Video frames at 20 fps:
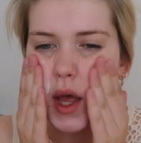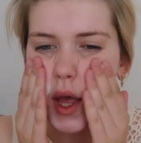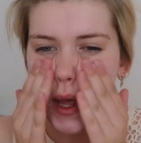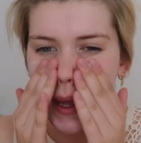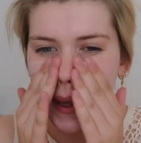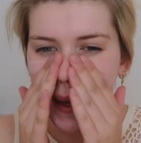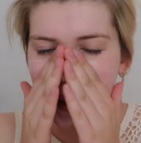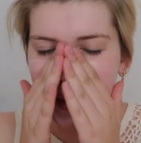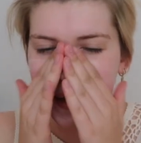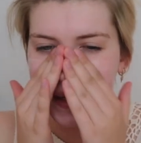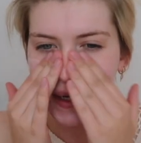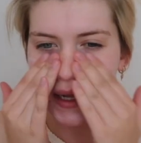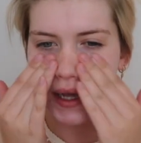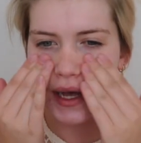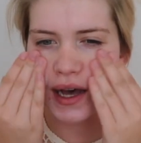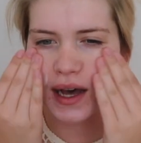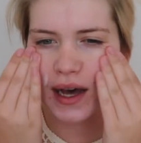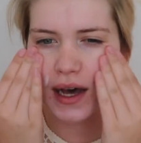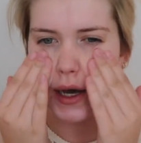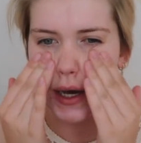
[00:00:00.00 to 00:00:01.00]
And
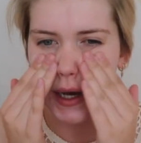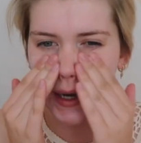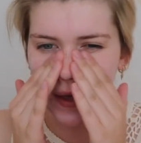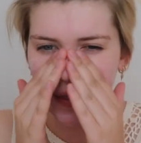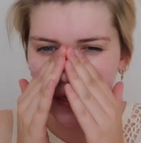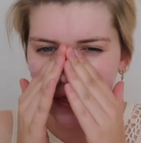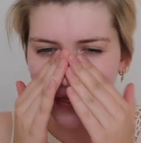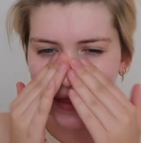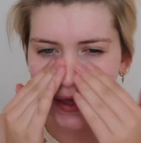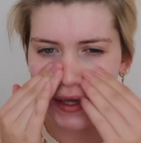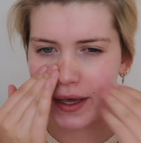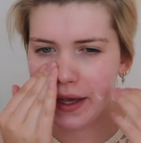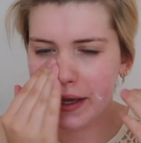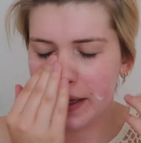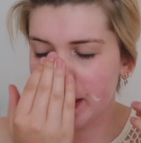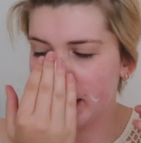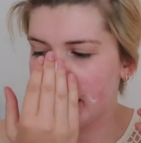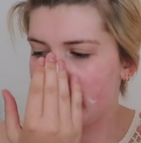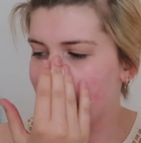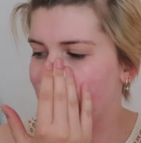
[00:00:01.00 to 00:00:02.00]
I
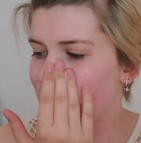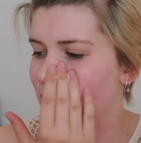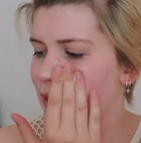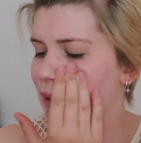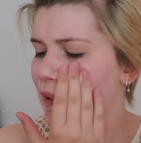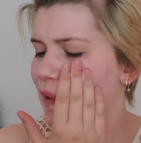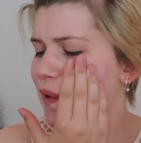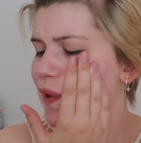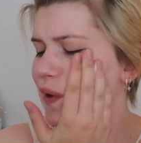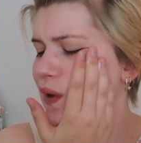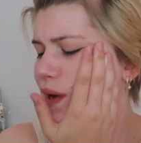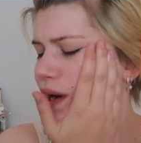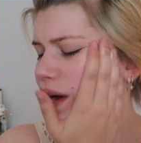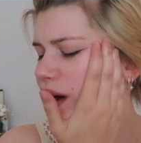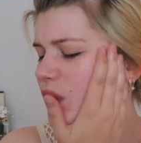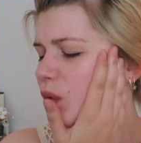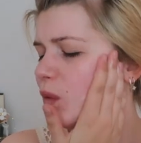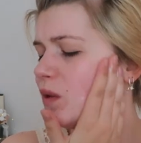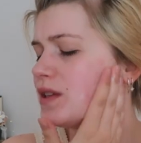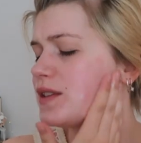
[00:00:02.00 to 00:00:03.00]
think that
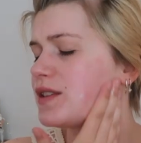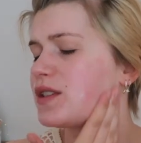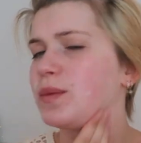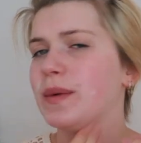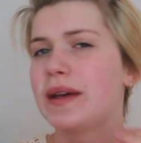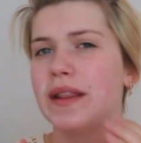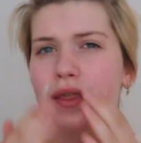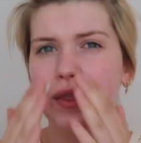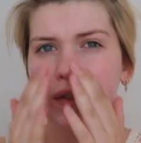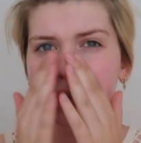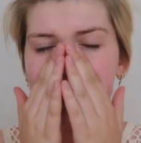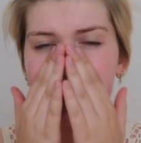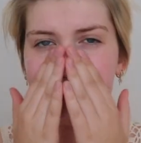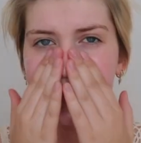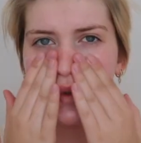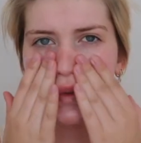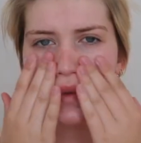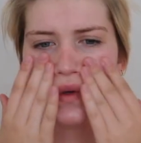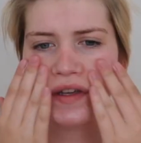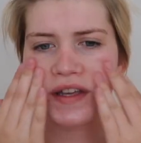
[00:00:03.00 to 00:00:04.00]
I once went
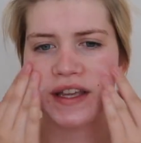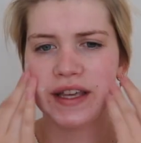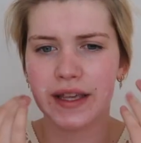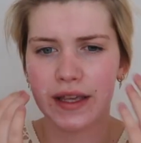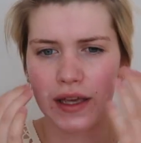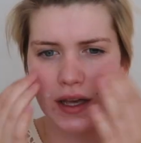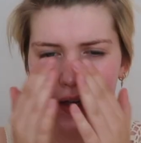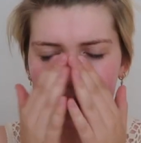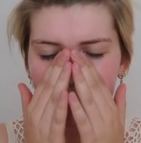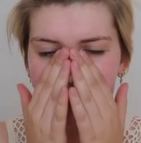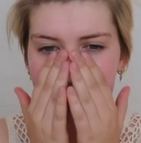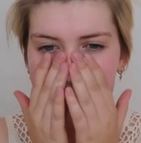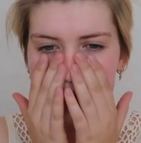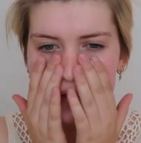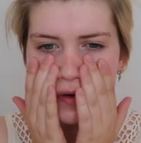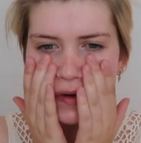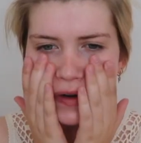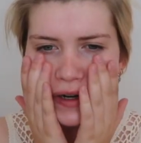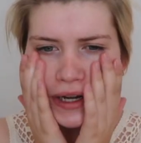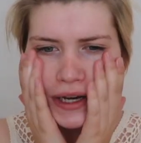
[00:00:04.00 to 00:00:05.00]
to a
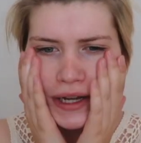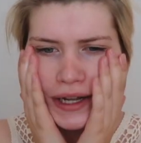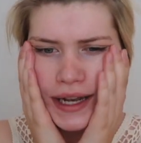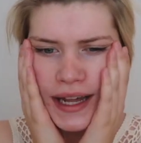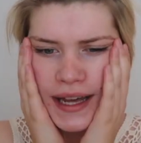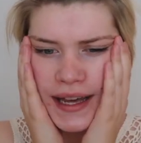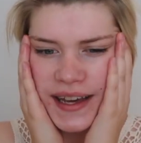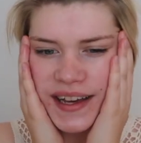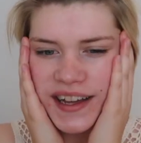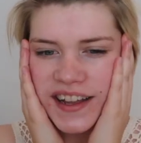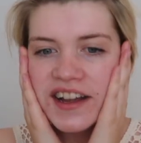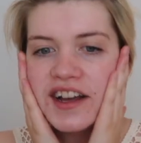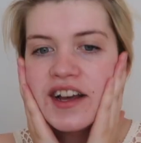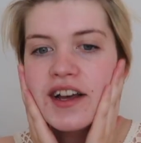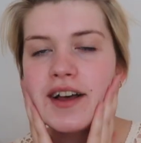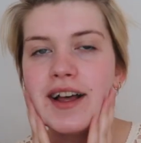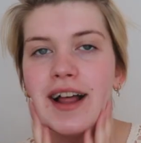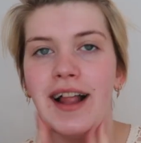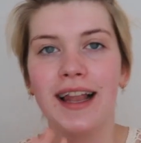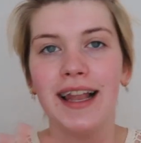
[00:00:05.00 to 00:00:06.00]
Filorga like
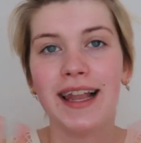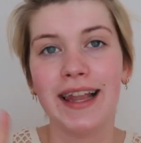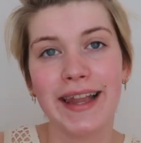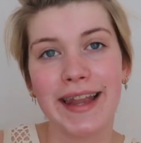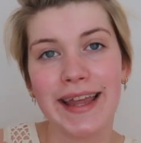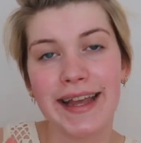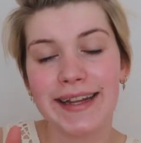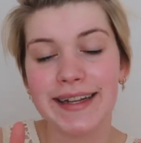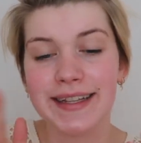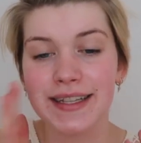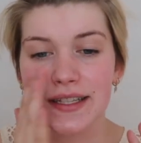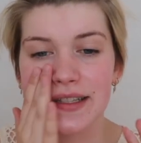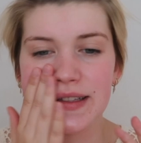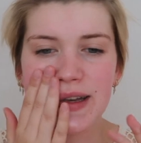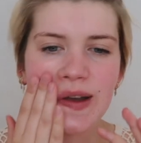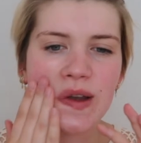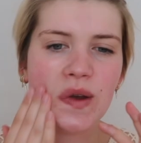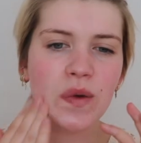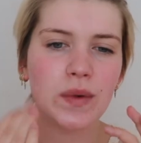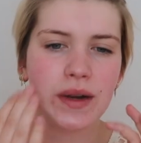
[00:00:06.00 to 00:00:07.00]
ladies
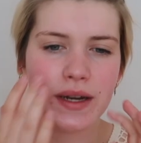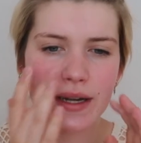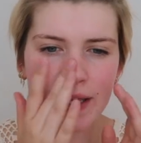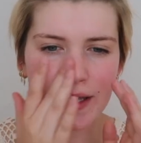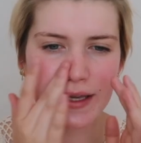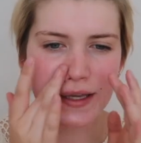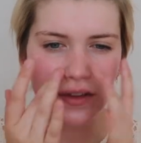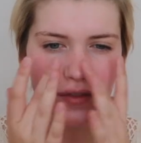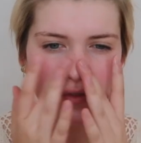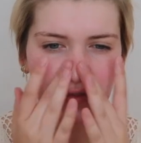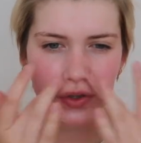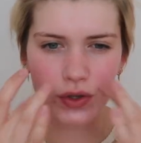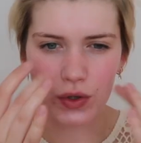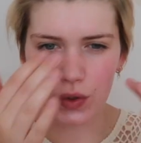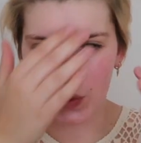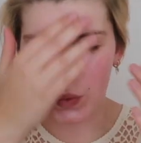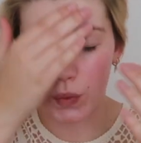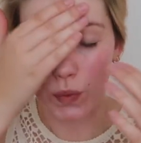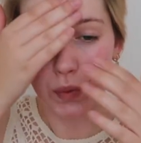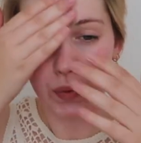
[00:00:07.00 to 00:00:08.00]
night where they give
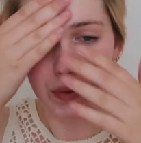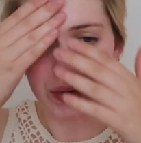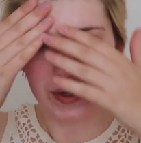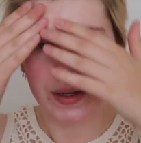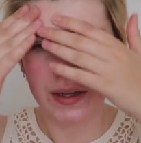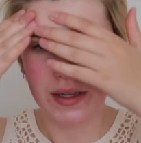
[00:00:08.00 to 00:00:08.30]
you